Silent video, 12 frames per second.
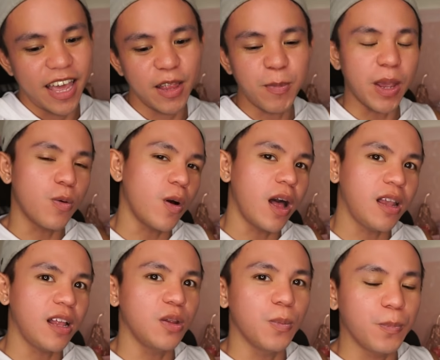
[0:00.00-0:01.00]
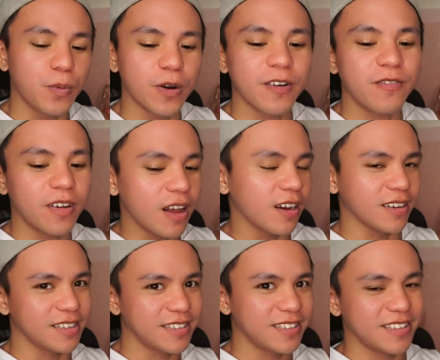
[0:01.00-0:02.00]
And my Kuala Lumpur
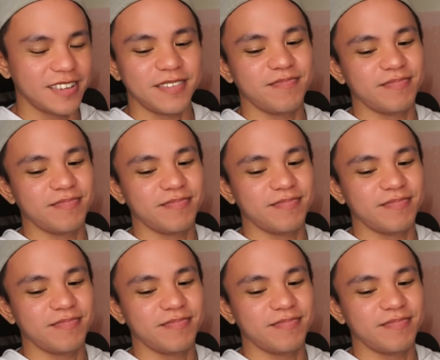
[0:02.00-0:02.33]
vlogs.